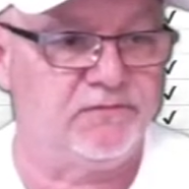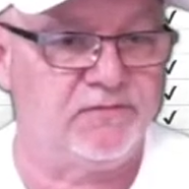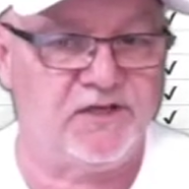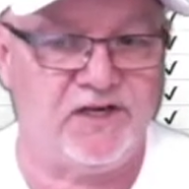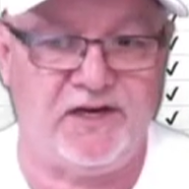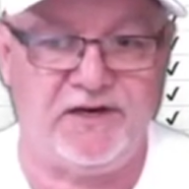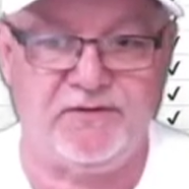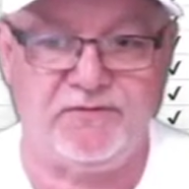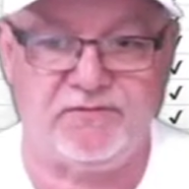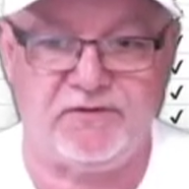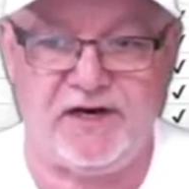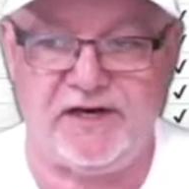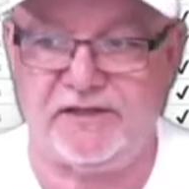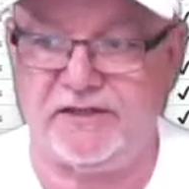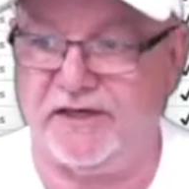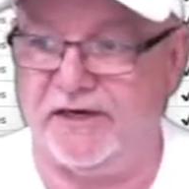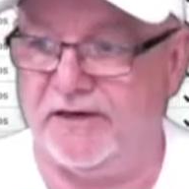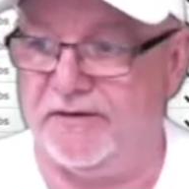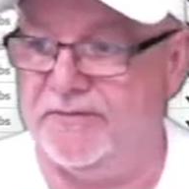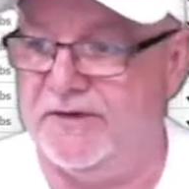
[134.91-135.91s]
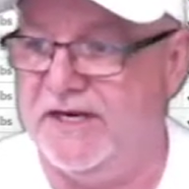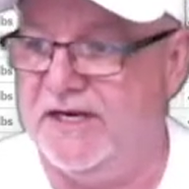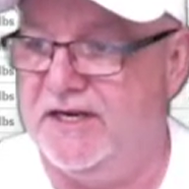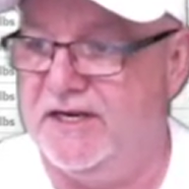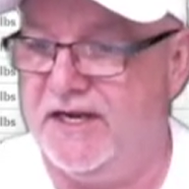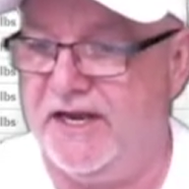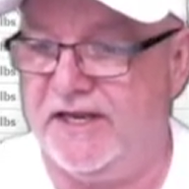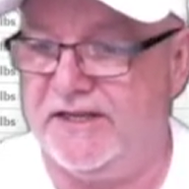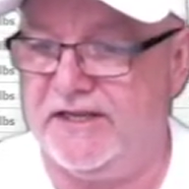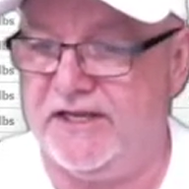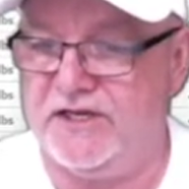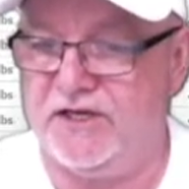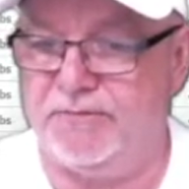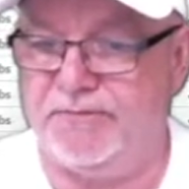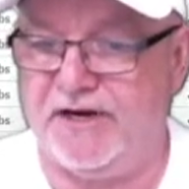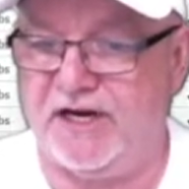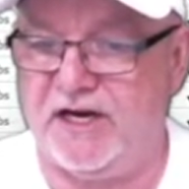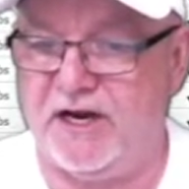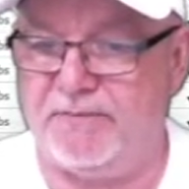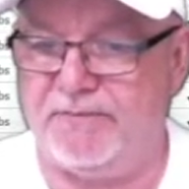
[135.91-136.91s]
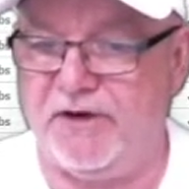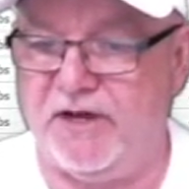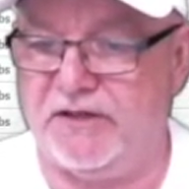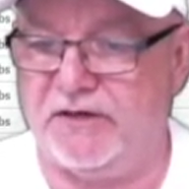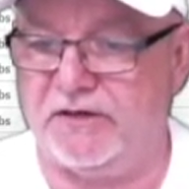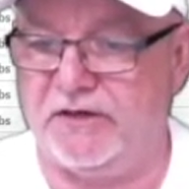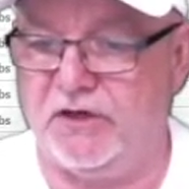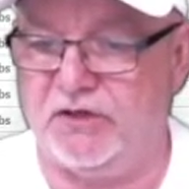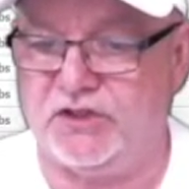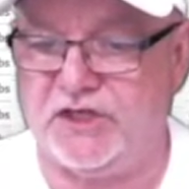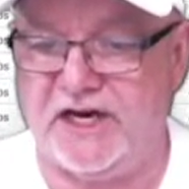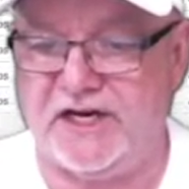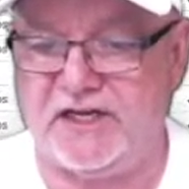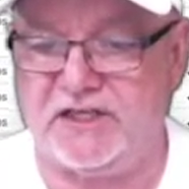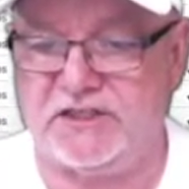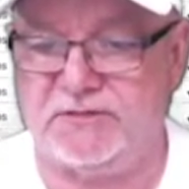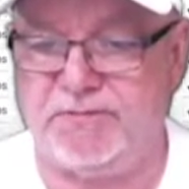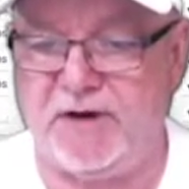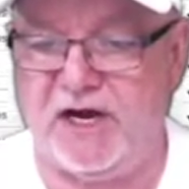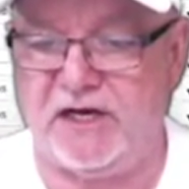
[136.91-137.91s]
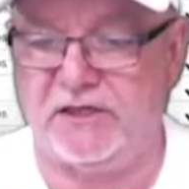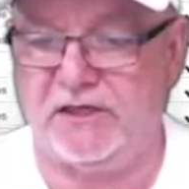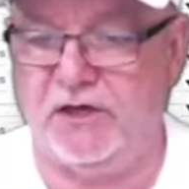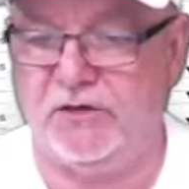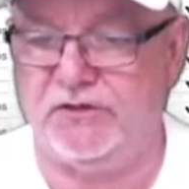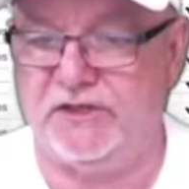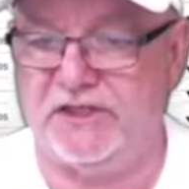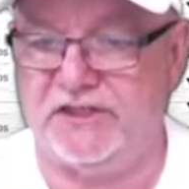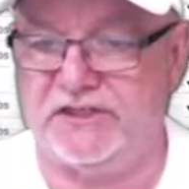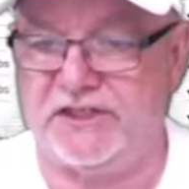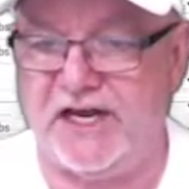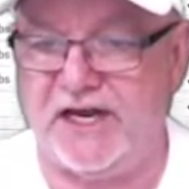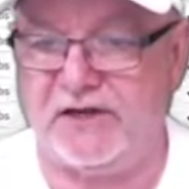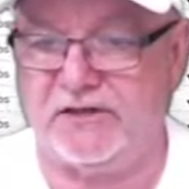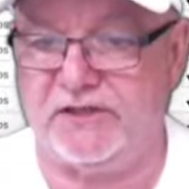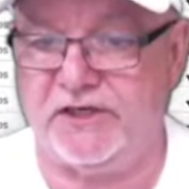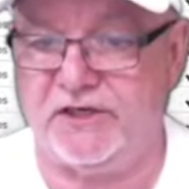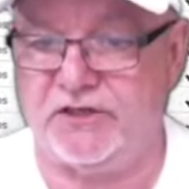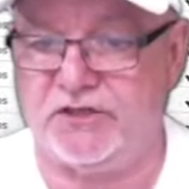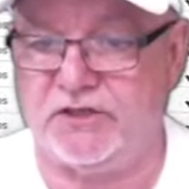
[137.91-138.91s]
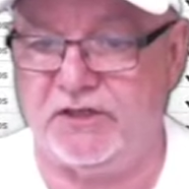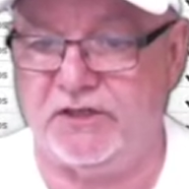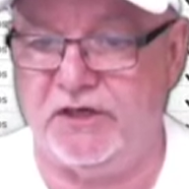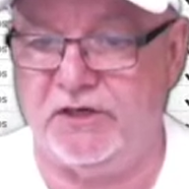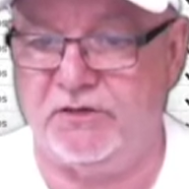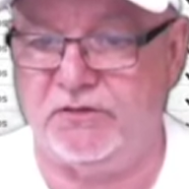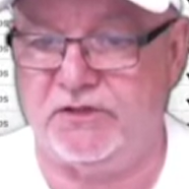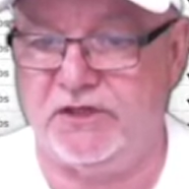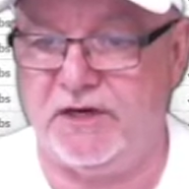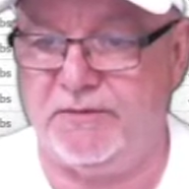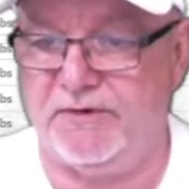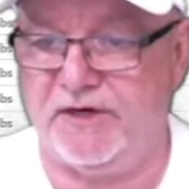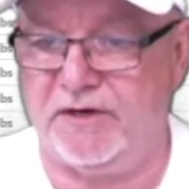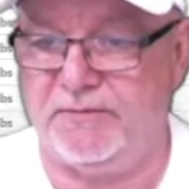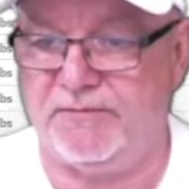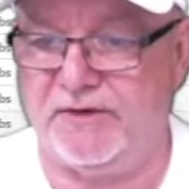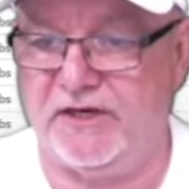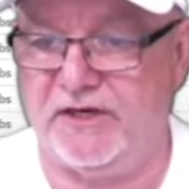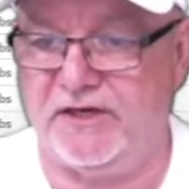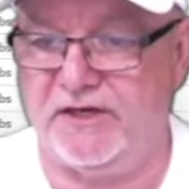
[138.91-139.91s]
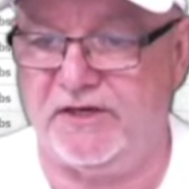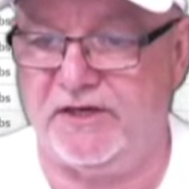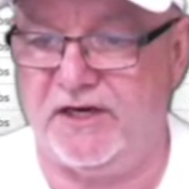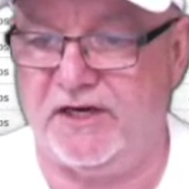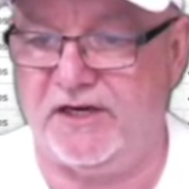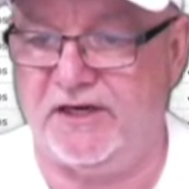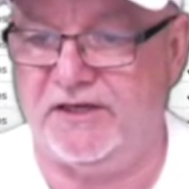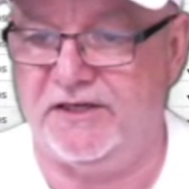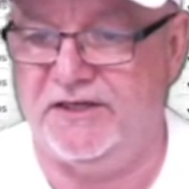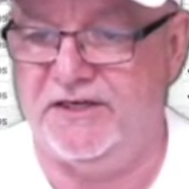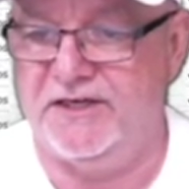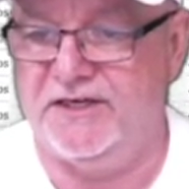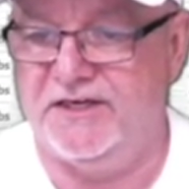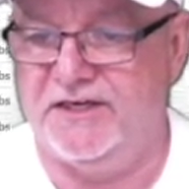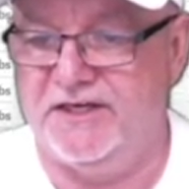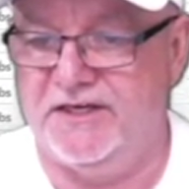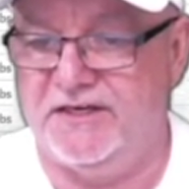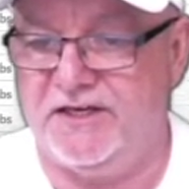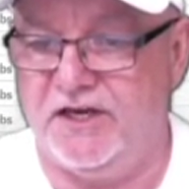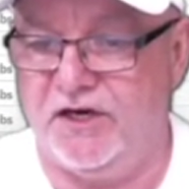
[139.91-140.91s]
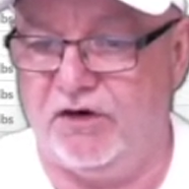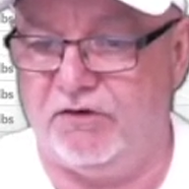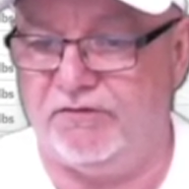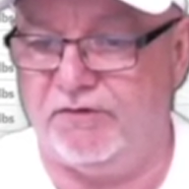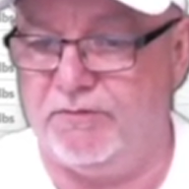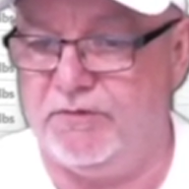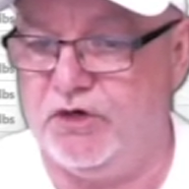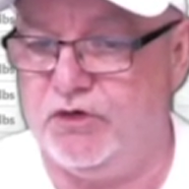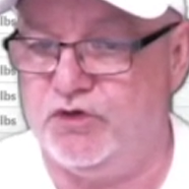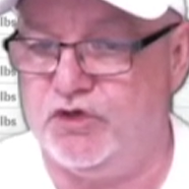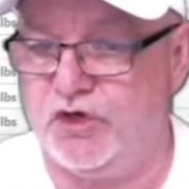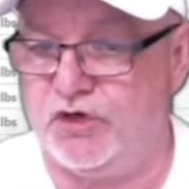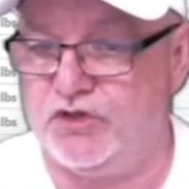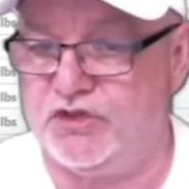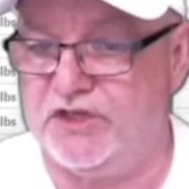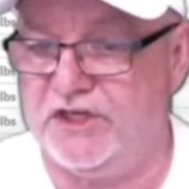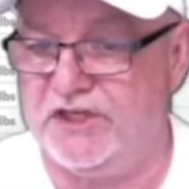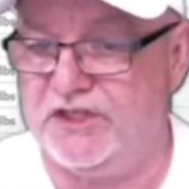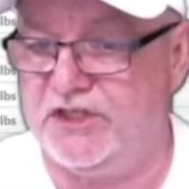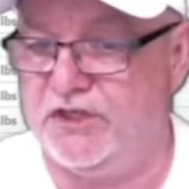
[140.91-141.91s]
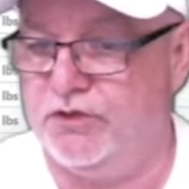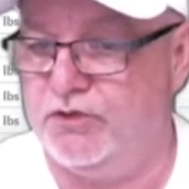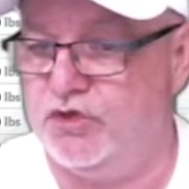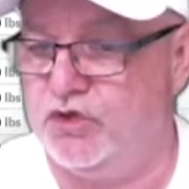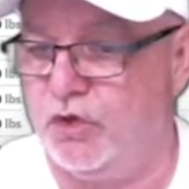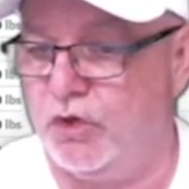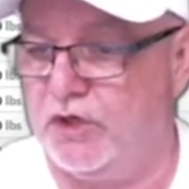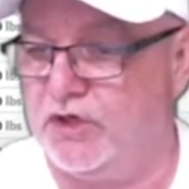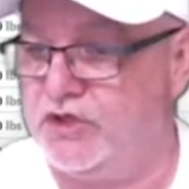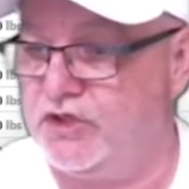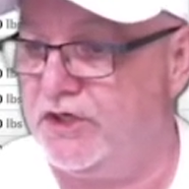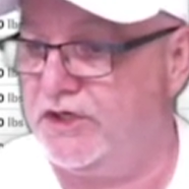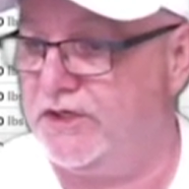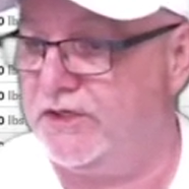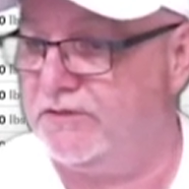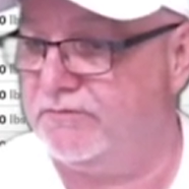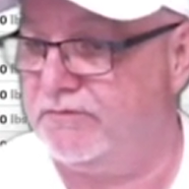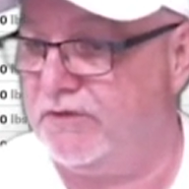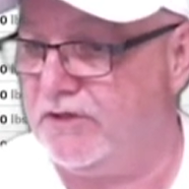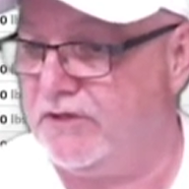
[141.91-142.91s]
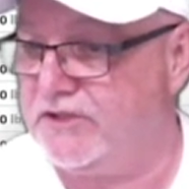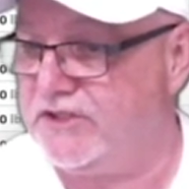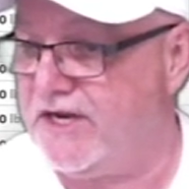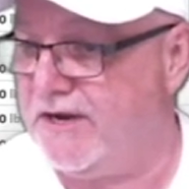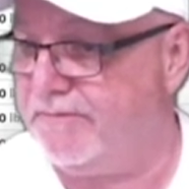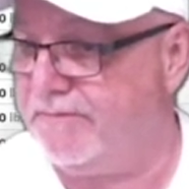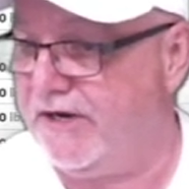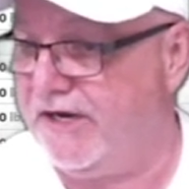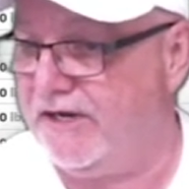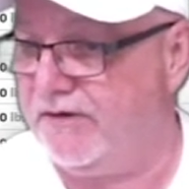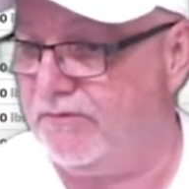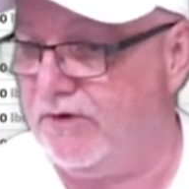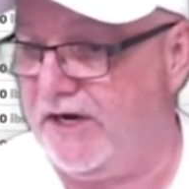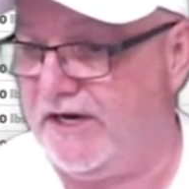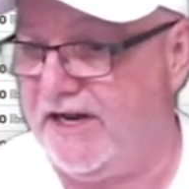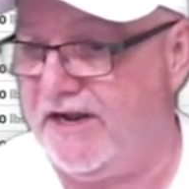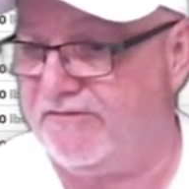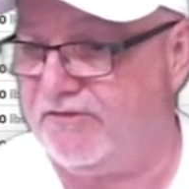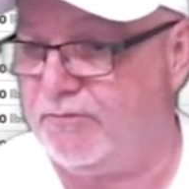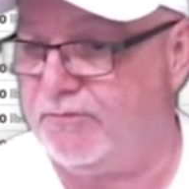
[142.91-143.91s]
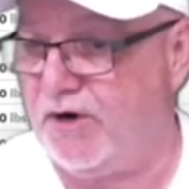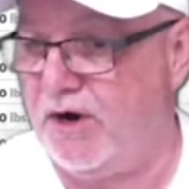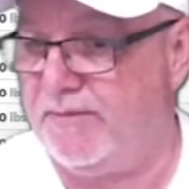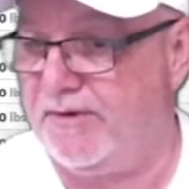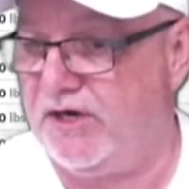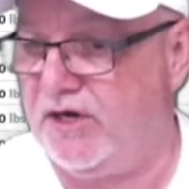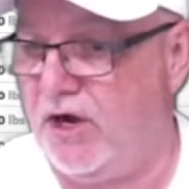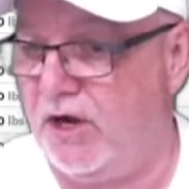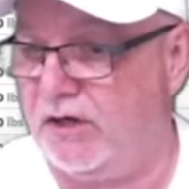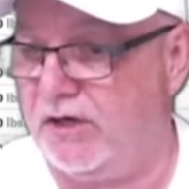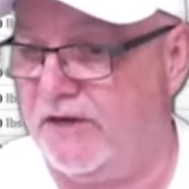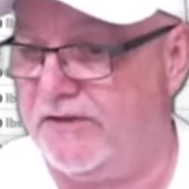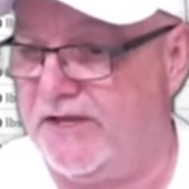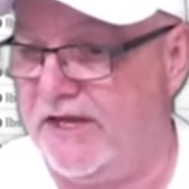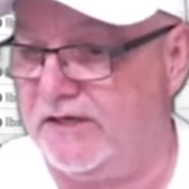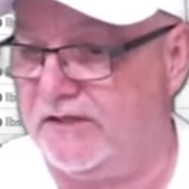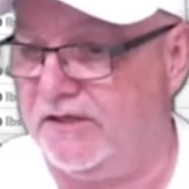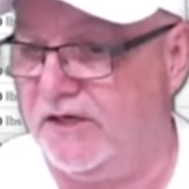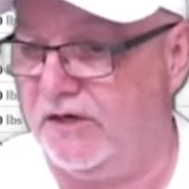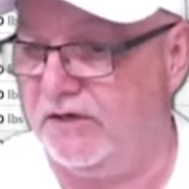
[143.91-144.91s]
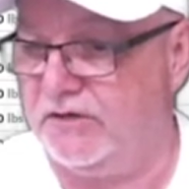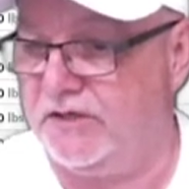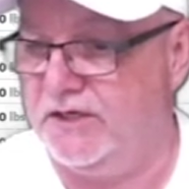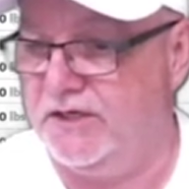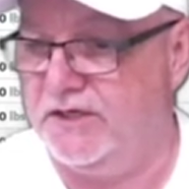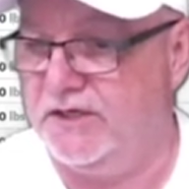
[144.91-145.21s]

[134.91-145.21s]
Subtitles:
Okay, right there. And then you pick up other loads. I can spot load this out. Here's the load coming up in, from New Jersey to Georgia. What is that paying? Well, I'd have to probably call on that load.